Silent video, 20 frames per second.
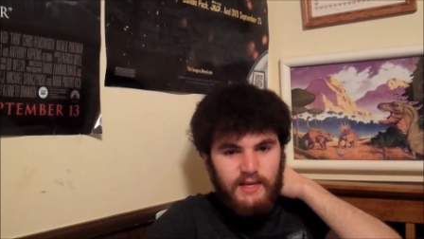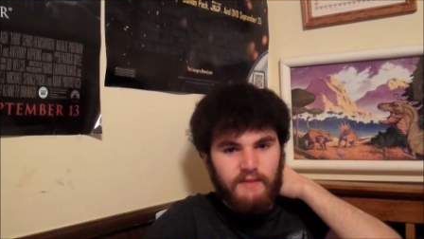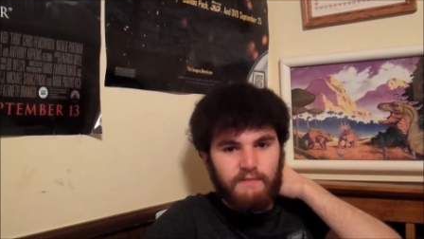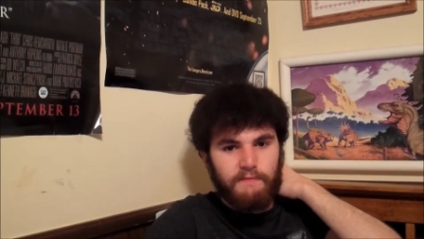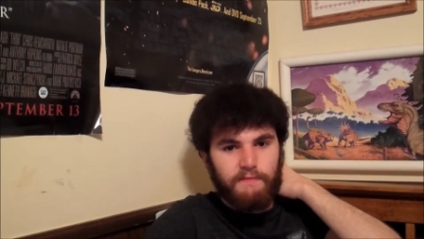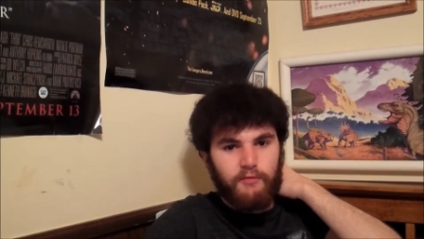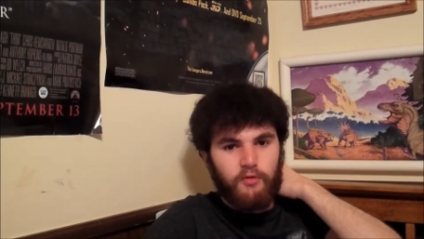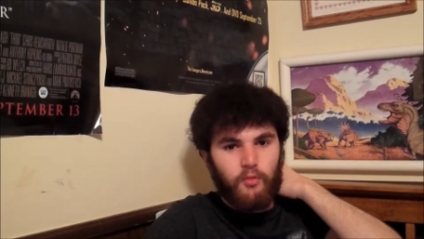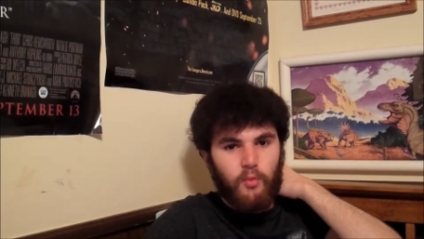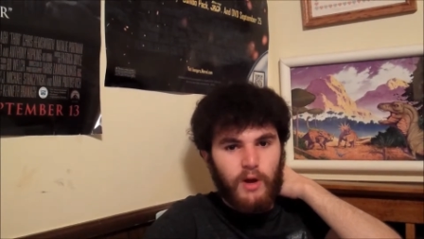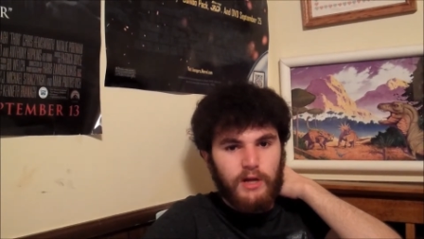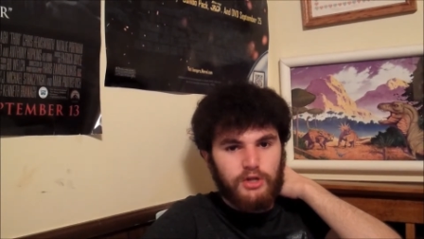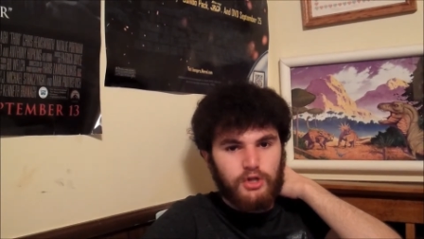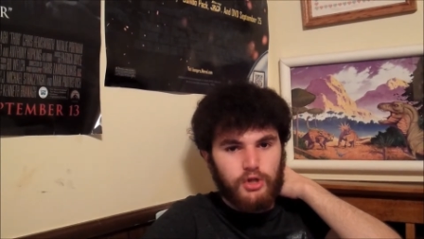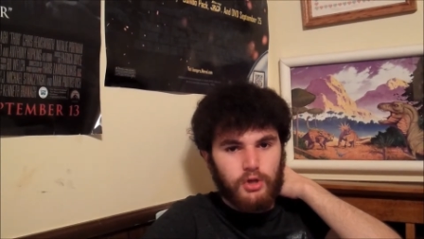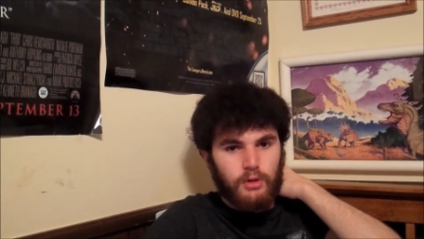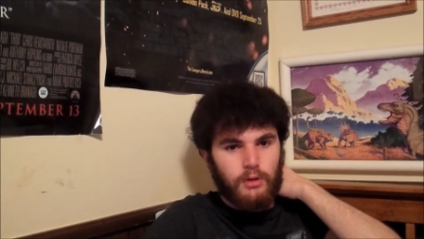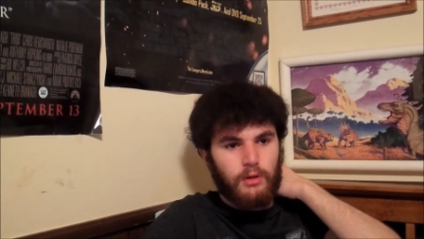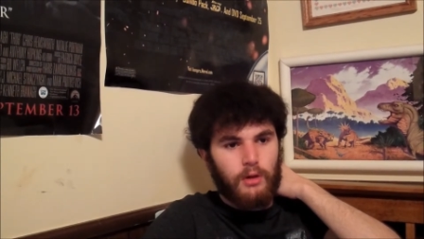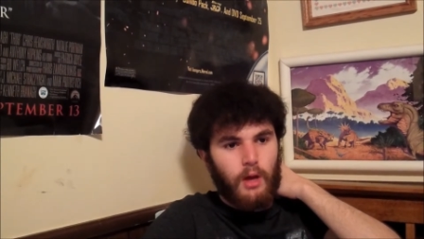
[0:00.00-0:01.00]

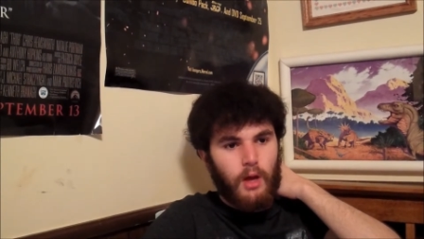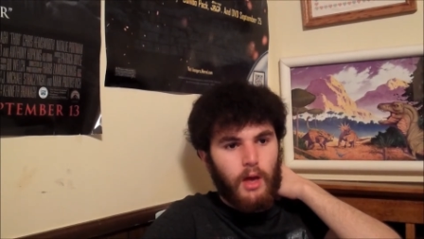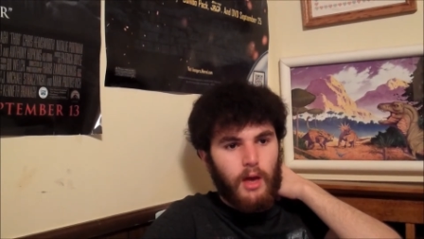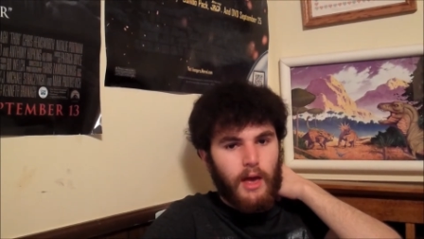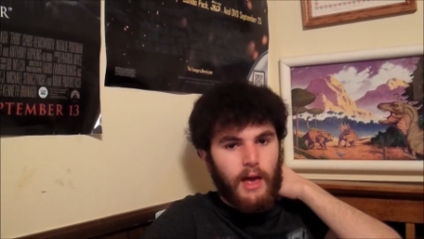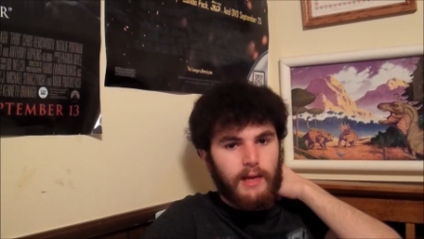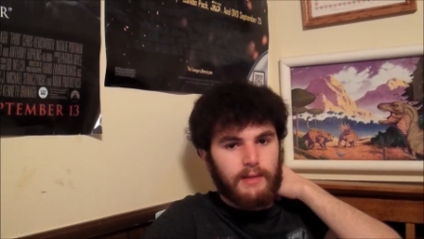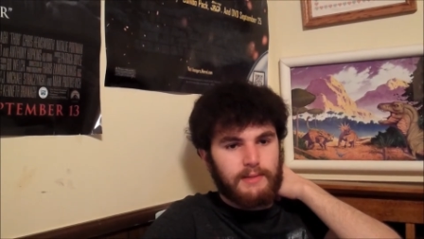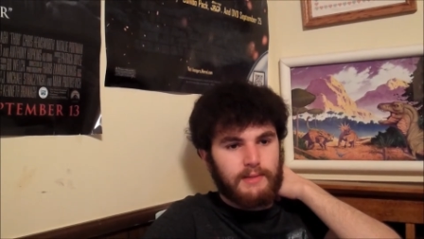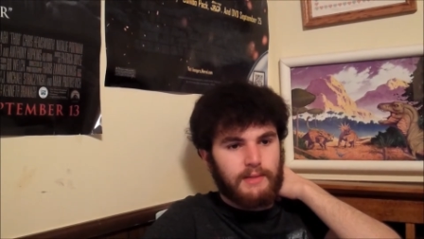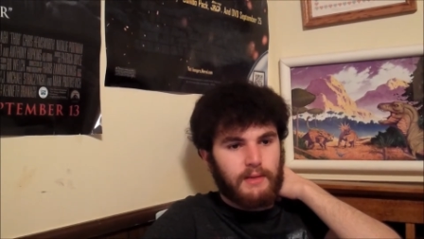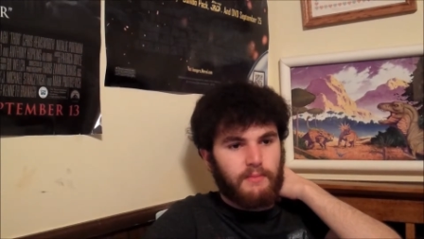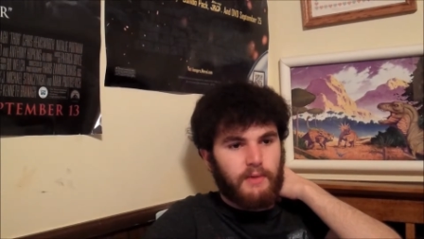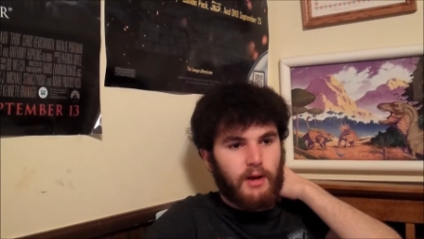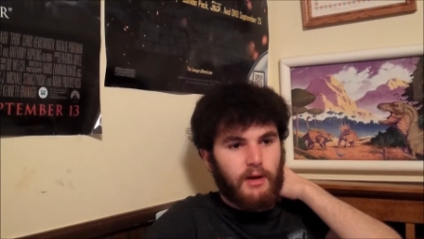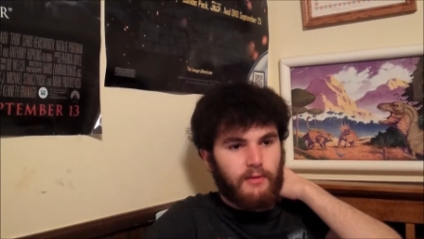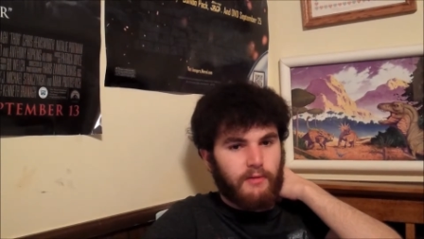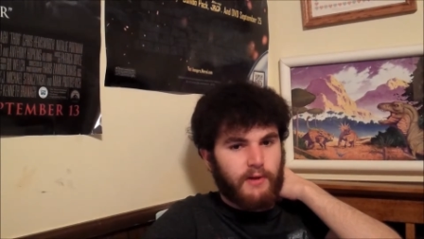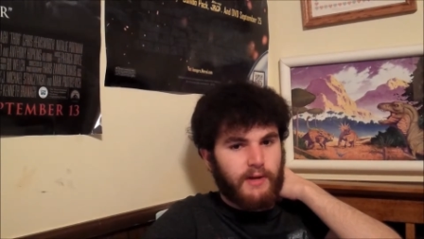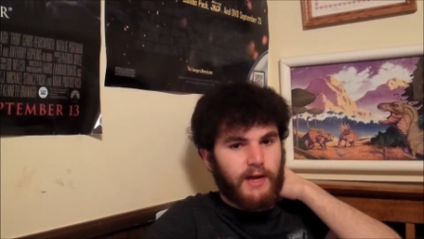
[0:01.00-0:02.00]
influential as some
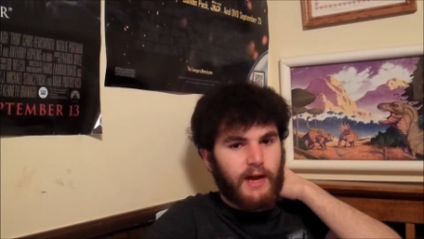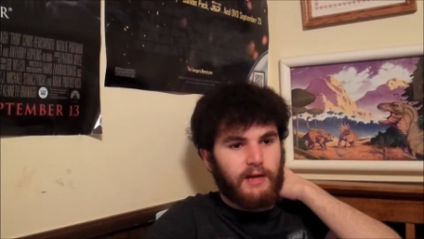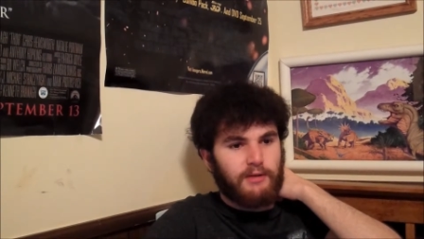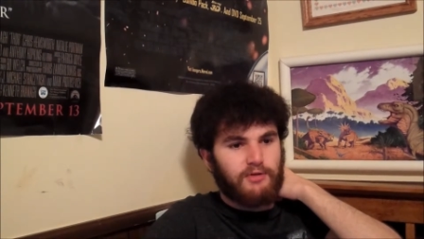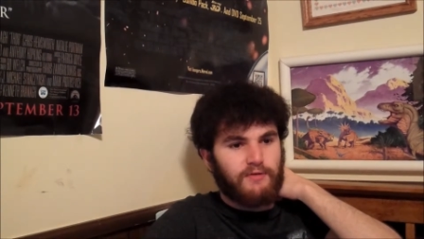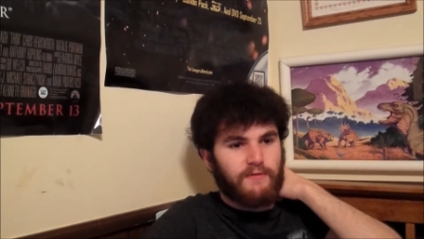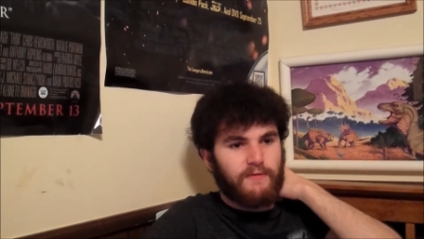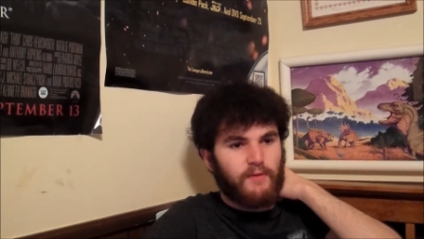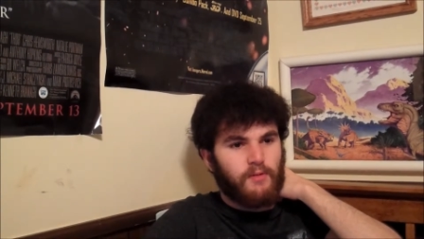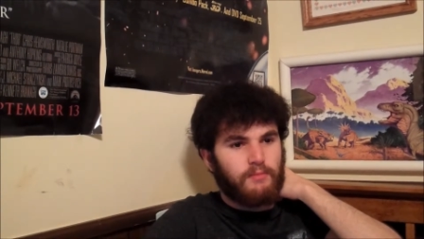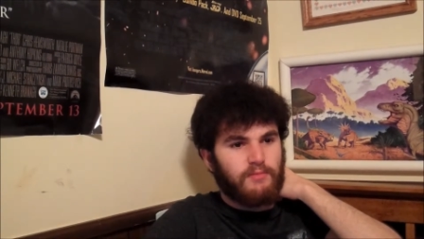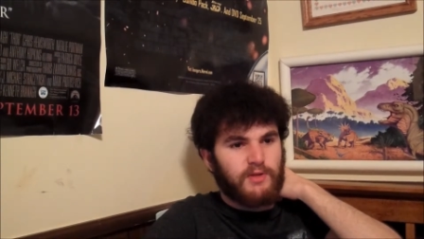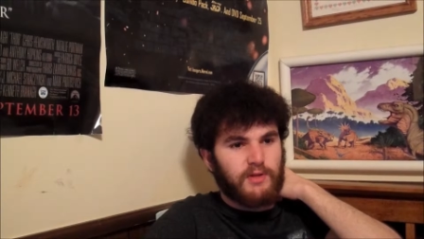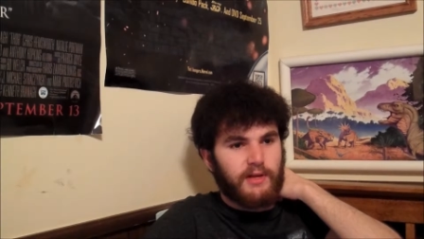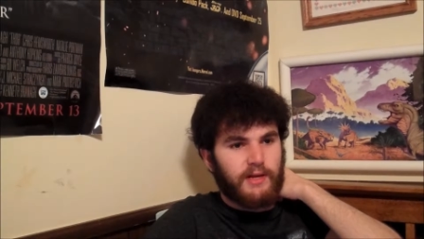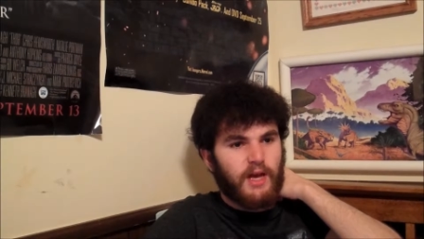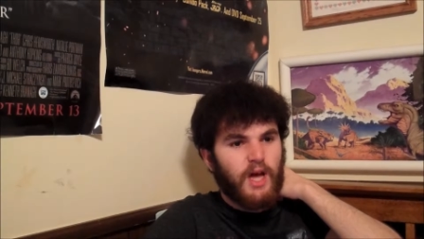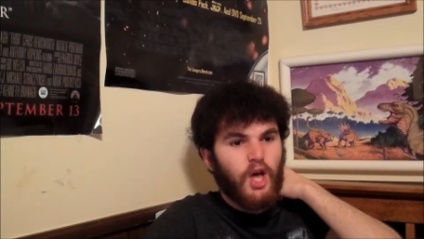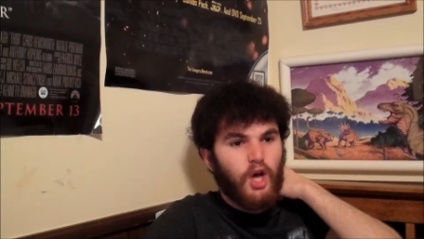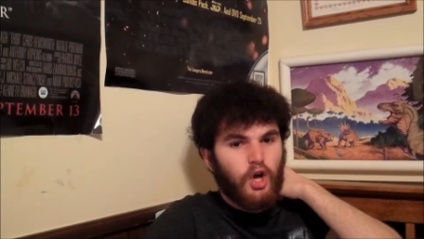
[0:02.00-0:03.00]
other kaiju films like